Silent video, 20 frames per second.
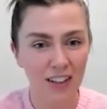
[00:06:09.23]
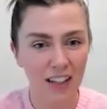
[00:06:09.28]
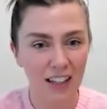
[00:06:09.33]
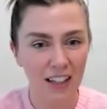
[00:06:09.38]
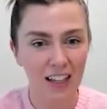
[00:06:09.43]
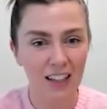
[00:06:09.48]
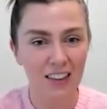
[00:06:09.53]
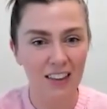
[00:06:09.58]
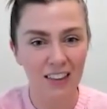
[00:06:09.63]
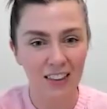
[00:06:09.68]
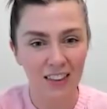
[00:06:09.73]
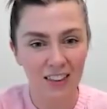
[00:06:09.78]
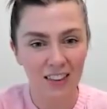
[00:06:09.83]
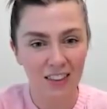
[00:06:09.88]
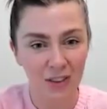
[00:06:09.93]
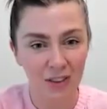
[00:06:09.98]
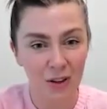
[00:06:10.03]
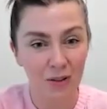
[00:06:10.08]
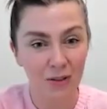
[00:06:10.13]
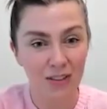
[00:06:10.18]
like
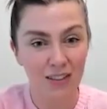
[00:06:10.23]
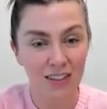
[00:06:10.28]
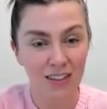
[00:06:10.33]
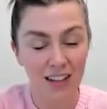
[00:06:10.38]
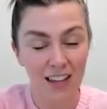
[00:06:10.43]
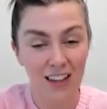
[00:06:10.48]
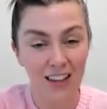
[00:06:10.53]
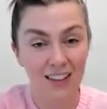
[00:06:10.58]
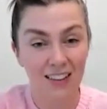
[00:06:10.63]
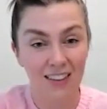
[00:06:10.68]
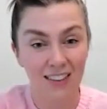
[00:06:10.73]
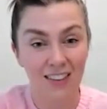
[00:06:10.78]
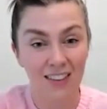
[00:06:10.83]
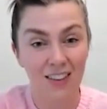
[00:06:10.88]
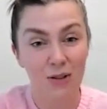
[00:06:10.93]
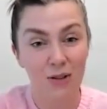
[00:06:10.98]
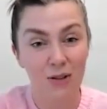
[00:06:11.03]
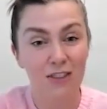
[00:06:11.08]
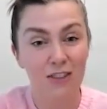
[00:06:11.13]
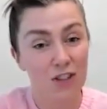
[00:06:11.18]

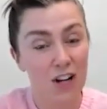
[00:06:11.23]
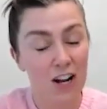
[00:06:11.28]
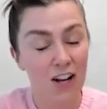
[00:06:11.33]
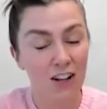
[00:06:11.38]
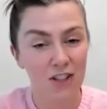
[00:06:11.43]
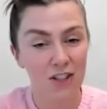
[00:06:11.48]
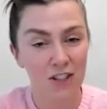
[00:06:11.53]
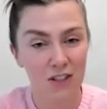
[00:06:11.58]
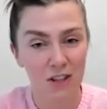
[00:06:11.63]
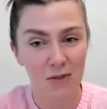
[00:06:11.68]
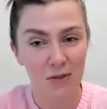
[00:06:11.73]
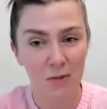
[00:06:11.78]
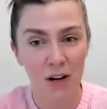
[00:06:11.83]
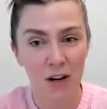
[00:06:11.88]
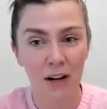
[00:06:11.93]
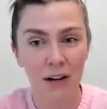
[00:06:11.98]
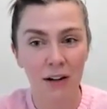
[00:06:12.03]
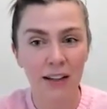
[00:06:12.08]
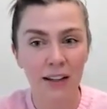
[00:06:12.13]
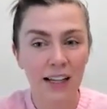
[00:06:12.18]
those have challenges as
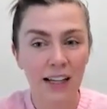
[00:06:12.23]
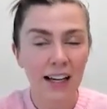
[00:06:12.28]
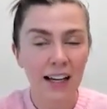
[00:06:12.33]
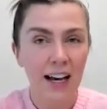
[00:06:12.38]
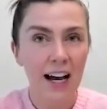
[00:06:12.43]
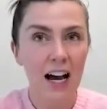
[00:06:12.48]
well.